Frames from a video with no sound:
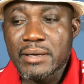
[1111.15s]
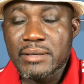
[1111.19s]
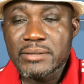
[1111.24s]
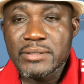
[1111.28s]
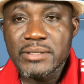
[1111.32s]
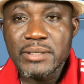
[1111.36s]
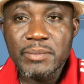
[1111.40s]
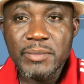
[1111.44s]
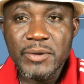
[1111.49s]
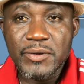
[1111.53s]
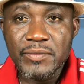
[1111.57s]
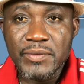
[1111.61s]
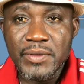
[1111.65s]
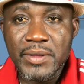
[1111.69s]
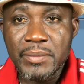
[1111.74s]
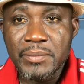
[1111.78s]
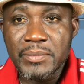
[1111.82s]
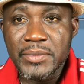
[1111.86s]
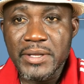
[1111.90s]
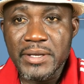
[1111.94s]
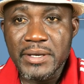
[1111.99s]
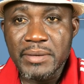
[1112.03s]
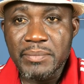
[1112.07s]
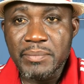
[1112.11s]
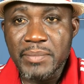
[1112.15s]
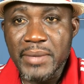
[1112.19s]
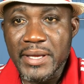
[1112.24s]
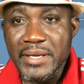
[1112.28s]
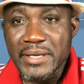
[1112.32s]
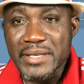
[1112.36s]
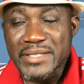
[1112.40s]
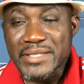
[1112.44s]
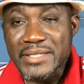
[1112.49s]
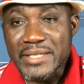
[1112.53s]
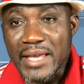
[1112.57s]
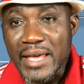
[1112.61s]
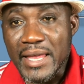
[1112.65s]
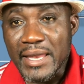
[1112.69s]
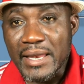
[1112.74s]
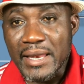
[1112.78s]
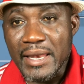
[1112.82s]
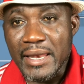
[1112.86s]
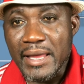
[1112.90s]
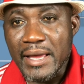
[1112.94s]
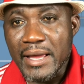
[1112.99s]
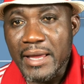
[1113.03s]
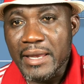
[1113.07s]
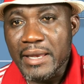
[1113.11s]
Some of them didn't make the
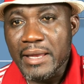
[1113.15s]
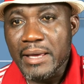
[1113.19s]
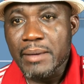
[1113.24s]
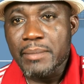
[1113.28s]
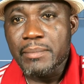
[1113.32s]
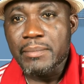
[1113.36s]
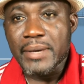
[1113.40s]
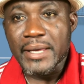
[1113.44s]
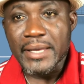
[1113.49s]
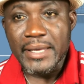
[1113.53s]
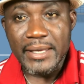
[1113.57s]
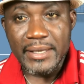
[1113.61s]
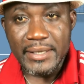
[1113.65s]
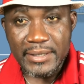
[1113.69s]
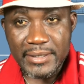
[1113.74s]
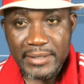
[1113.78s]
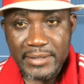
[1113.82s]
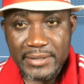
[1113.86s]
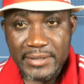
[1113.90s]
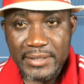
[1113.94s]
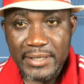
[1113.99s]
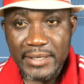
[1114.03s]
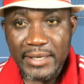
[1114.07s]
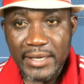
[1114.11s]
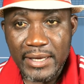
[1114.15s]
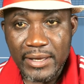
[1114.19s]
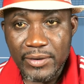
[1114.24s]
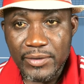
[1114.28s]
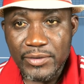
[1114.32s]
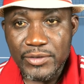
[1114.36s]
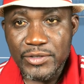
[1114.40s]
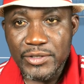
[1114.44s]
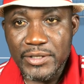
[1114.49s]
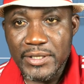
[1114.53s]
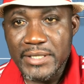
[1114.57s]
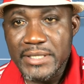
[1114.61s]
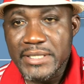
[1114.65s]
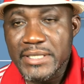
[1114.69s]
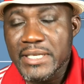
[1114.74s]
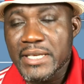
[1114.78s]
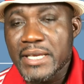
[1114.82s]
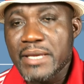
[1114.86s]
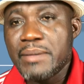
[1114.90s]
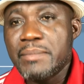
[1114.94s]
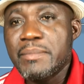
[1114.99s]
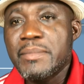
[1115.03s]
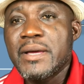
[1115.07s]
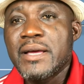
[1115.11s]
starting lineup, but at least they got onto the
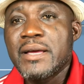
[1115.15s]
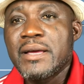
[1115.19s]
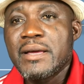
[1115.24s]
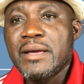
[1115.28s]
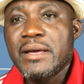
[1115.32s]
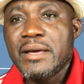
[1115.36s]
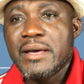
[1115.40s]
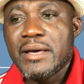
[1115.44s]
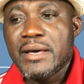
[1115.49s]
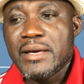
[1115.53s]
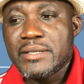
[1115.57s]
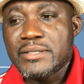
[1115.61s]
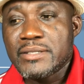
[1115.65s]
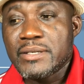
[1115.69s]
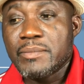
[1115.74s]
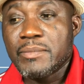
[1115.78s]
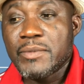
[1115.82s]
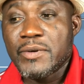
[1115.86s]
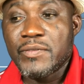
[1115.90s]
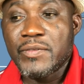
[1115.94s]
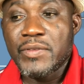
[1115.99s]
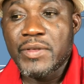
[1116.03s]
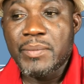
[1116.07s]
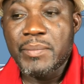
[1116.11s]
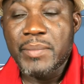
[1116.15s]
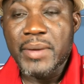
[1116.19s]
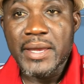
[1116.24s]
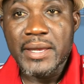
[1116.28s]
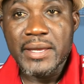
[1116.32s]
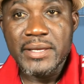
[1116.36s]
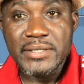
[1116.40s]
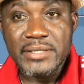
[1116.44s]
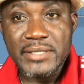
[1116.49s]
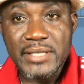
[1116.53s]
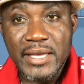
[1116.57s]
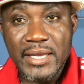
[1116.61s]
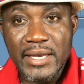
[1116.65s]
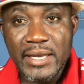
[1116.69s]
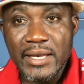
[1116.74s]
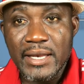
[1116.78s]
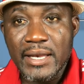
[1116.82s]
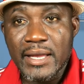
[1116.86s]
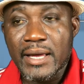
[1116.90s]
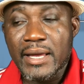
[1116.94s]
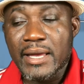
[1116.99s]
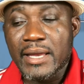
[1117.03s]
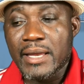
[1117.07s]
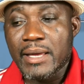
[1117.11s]
team. Some of them made a starting
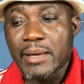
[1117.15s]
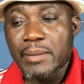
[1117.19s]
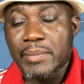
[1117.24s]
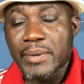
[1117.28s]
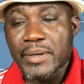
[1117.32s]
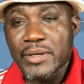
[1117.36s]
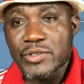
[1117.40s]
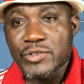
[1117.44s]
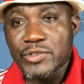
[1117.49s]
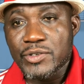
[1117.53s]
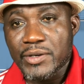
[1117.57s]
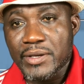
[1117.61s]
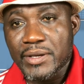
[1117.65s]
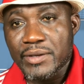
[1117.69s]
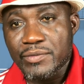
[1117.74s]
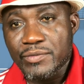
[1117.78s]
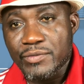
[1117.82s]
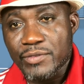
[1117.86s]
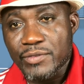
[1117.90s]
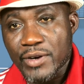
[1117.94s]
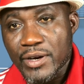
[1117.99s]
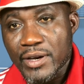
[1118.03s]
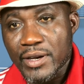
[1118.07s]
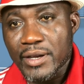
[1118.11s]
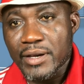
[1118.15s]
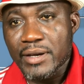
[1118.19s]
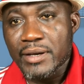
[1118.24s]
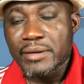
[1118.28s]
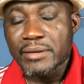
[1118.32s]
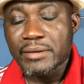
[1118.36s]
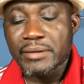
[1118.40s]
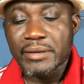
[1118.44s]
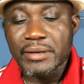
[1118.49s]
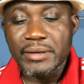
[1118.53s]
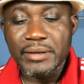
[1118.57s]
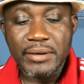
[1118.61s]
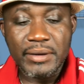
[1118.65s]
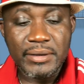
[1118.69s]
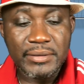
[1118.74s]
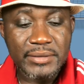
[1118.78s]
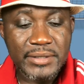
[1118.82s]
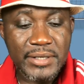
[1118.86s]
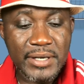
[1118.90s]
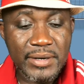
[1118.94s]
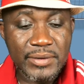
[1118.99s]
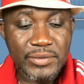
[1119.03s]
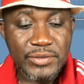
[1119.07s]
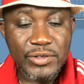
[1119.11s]
lineup and took it further. In
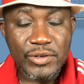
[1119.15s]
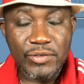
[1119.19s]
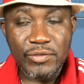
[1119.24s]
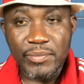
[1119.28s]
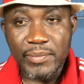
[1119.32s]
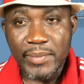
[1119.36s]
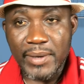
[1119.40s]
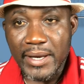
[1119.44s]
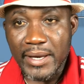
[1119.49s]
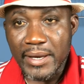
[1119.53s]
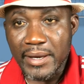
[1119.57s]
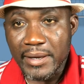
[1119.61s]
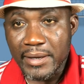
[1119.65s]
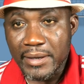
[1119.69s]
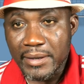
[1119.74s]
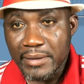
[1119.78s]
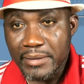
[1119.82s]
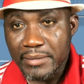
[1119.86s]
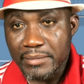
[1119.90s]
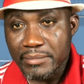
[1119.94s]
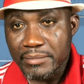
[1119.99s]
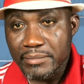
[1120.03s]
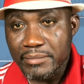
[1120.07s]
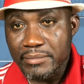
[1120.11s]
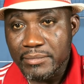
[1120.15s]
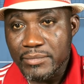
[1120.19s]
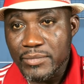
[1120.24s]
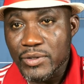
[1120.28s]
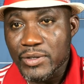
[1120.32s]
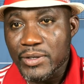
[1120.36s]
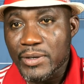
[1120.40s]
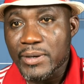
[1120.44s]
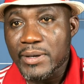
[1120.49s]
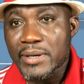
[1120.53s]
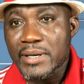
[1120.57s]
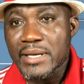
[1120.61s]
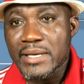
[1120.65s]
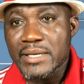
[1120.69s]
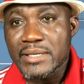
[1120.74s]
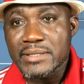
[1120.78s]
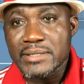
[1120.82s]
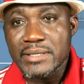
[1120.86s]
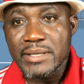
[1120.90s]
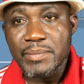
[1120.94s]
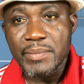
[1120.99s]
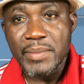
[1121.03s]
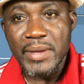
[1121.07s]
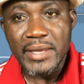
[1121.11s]
terms of my daughters,
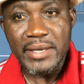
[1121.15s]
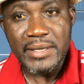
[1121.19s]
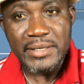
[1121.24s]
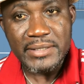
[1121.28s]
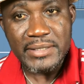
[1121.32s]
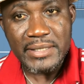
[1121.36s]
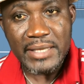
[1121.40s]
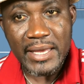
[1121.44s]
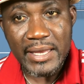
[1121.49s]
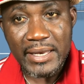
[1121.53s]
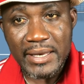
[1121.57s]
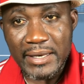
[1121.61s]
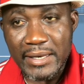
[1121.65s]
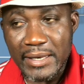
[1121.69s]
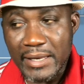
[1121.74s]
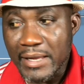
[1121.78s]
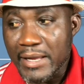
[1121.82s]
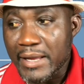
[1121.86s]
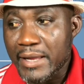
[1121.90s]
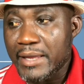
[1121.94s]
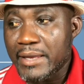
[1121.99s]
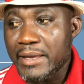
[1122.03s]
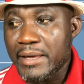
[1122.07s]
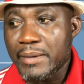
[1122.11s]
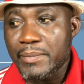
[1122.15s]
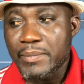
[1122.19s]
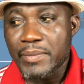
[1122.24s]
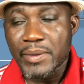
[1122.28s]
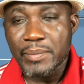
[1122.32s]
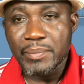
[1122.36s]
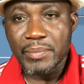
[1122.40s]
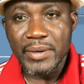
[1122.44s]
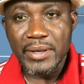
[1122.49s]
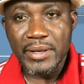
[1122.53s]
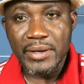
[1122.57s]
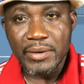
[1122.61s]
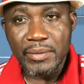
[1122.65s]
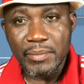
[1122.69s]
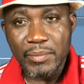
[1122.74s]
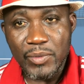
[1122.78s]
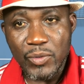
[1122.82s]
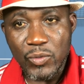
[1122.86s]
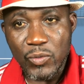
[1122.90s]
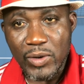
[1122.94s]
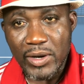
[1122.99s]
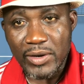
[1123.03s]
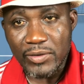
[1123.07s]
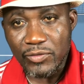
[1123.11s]
they made a starting lineup. They played
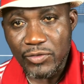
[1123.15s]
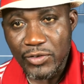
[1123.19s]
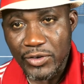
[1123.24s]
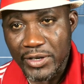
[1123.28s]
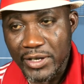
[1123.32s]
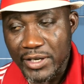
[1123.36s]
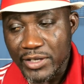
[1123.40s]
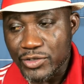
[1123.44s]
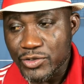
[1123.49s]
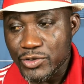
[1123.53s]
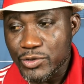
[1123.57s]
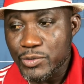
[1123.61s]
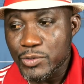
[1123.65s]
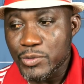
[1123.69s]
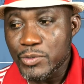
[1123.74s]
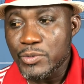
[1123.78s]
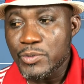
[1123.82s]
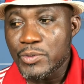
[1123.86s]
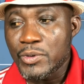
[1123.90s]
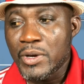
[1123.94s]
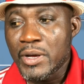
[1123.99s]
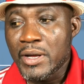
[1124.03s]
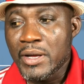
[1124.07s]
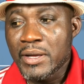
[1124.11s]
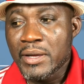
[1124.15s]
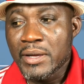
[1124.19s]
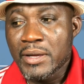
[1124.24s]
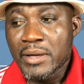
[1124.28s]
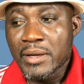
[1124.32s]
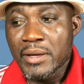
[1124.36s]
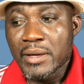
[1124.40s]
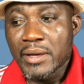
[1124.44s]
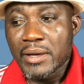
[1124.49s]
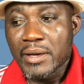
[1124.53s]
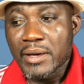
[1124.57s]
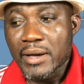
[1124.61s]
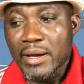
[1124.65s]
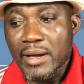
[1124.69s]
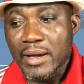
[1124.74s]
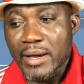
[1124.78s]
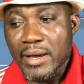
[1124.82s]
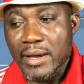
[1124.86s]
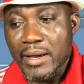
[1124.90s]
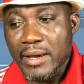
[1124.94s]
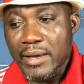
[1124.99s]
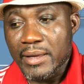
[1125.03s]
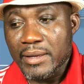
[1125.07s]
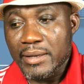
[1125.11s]
#1 for their school.
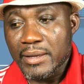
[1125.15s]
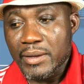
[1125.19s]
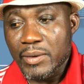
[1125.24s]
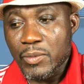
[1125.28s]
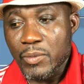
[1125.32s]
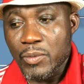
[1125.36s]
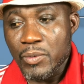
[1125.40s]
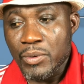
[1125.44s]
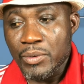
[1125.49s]
They